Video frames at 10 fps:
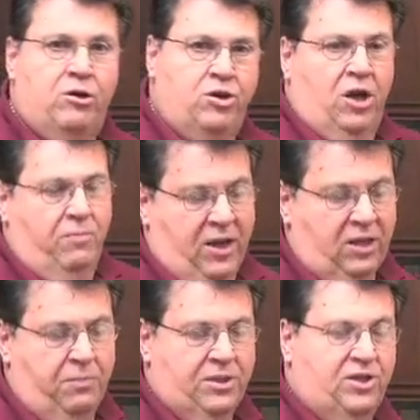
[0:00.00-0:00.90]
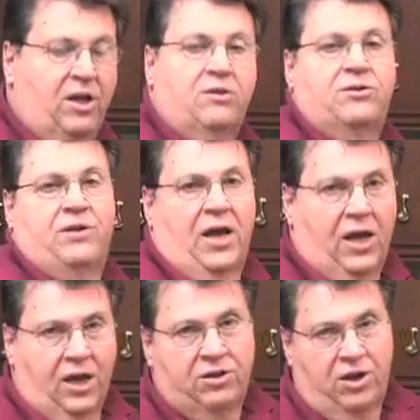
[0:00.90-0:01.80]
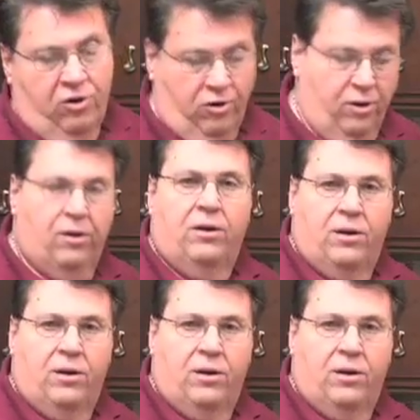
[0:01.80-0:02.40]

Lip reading: She can make the pizzelles and I can continue to